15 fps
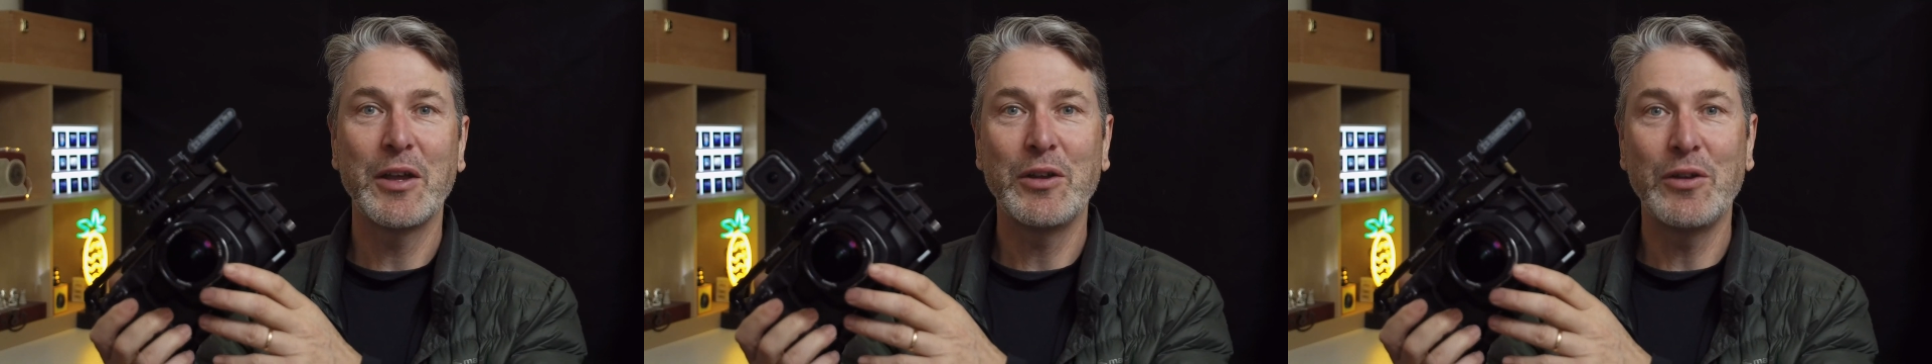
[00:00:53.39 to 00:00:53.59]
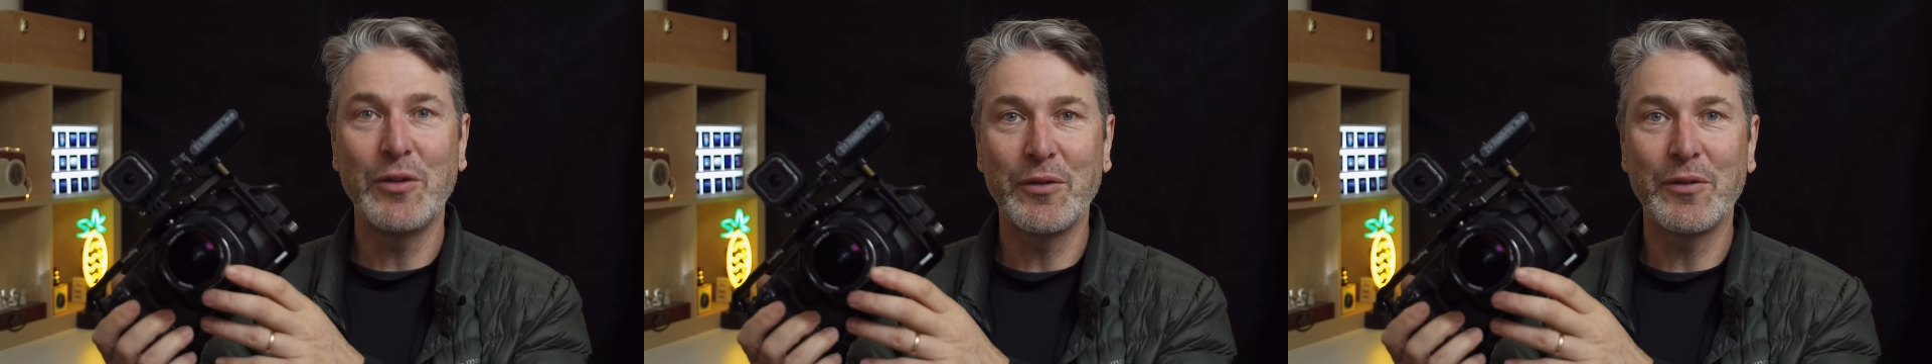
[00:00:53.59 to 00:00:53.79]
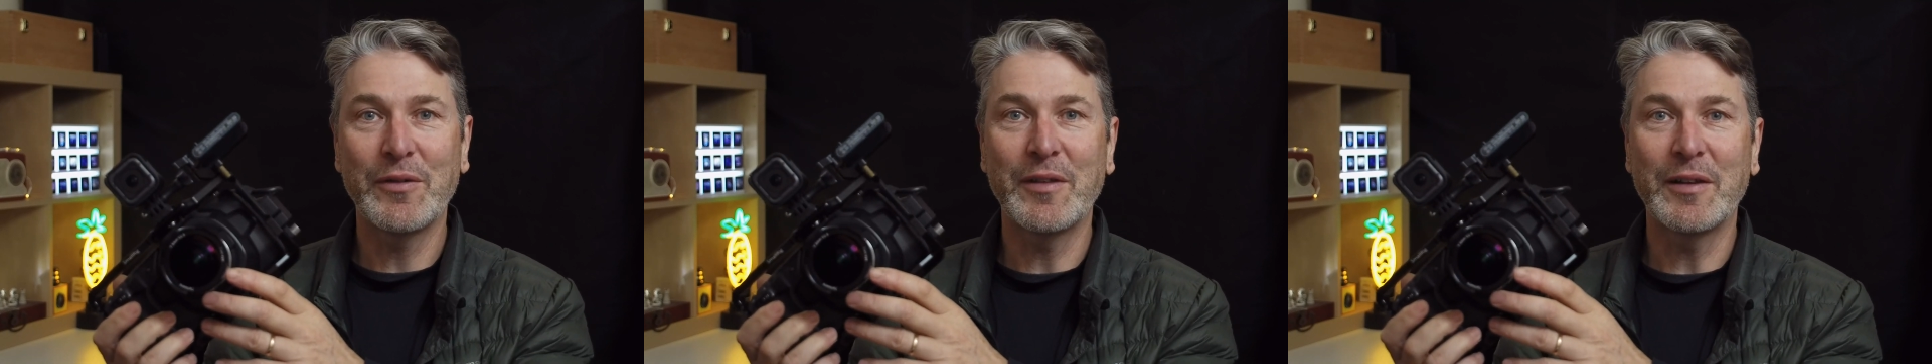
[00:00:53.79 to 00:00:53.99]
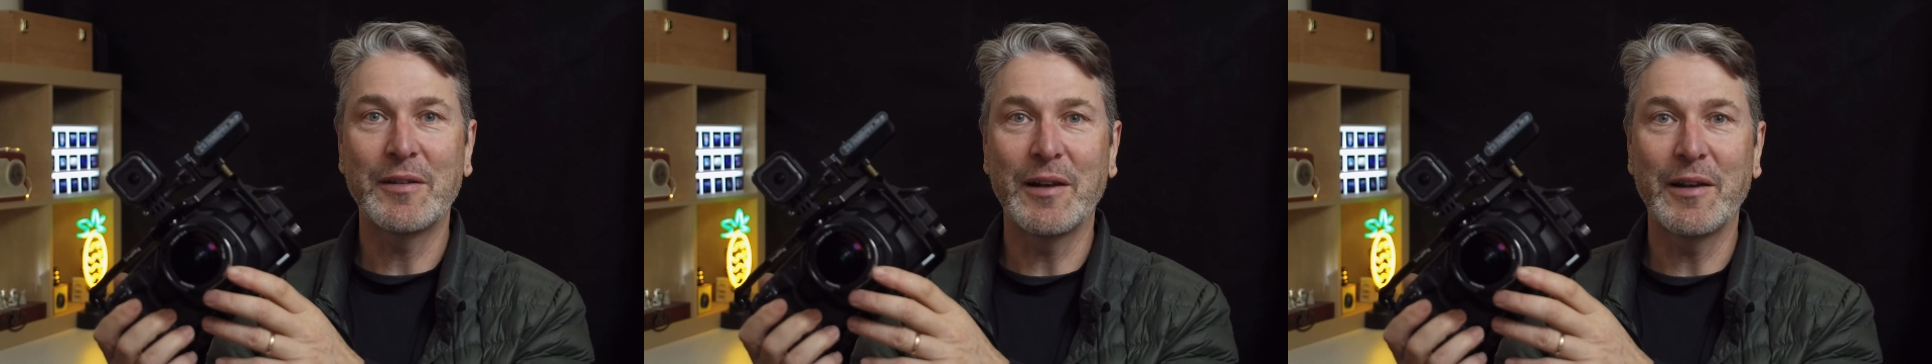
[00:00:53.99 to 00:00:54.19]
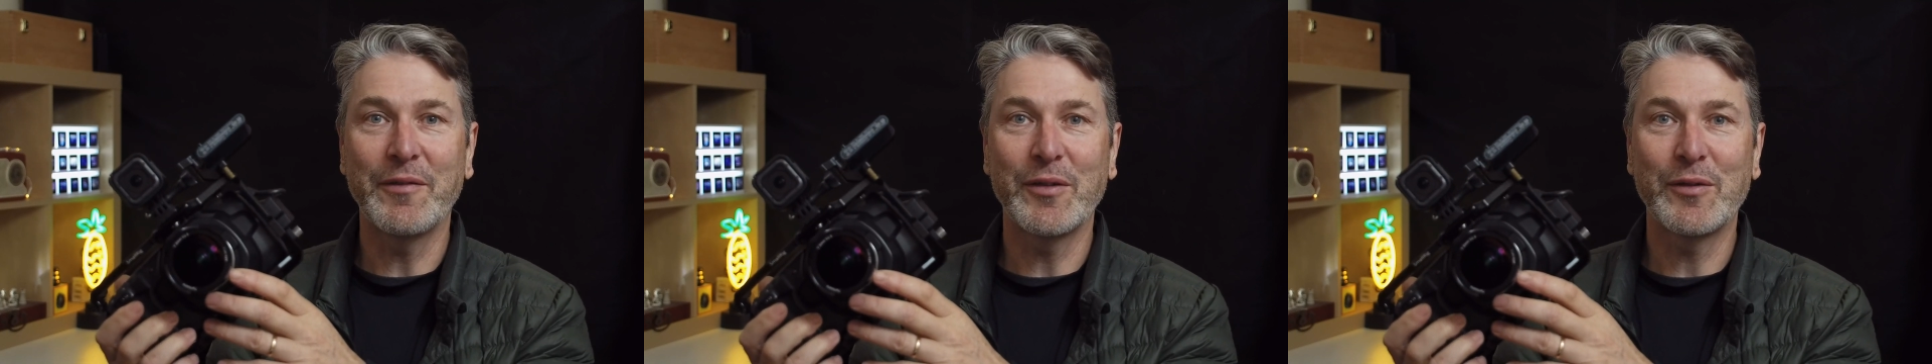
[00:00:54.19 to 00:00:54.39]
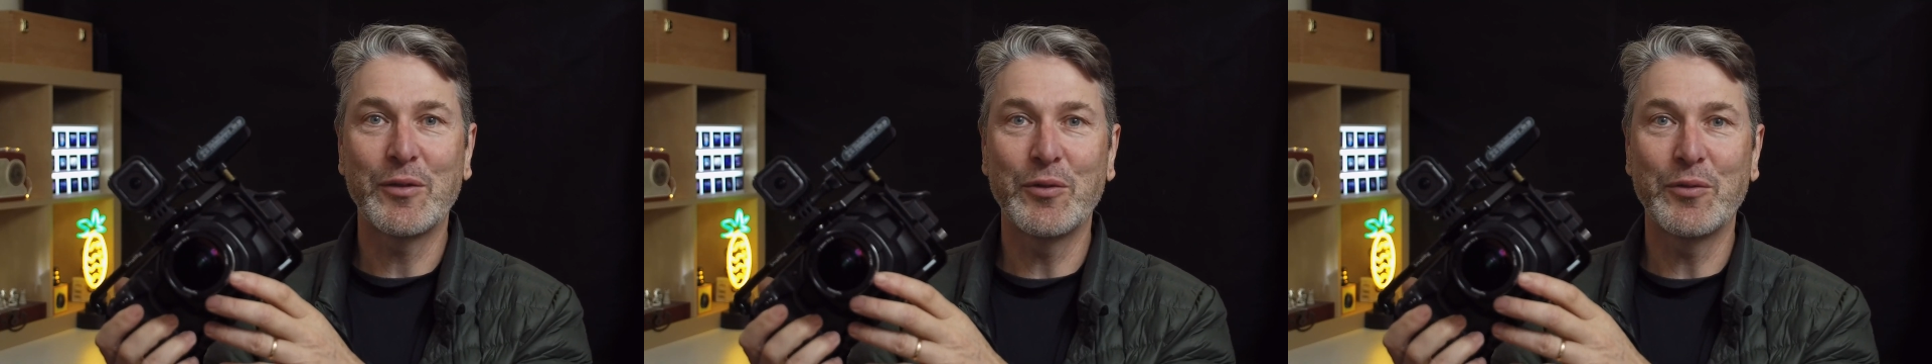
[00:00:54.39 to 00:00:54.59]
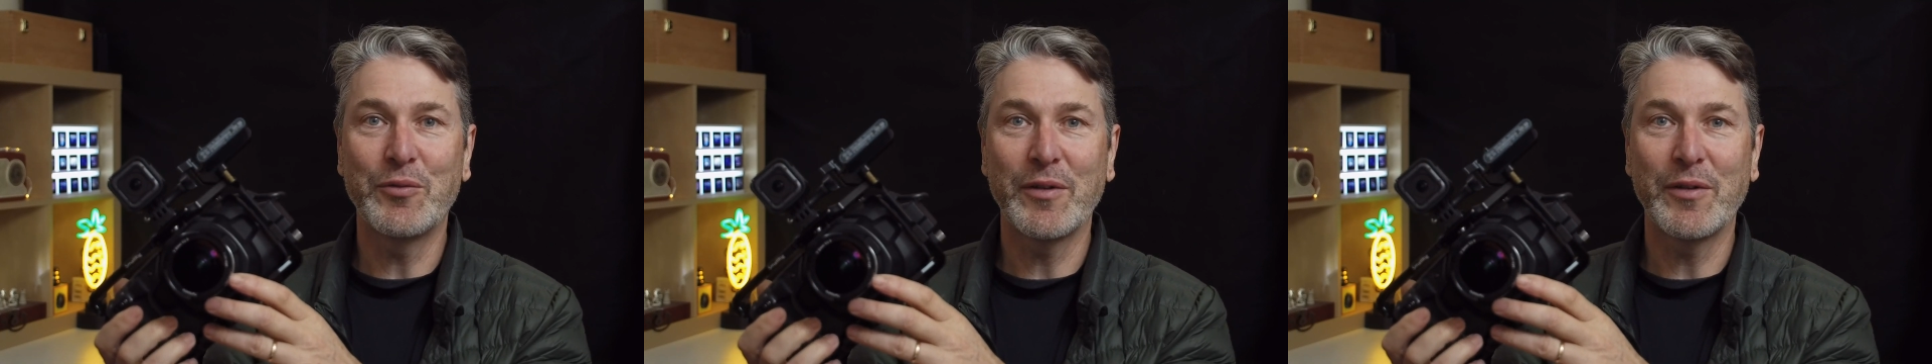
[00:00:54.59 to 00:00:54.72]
used that delivers good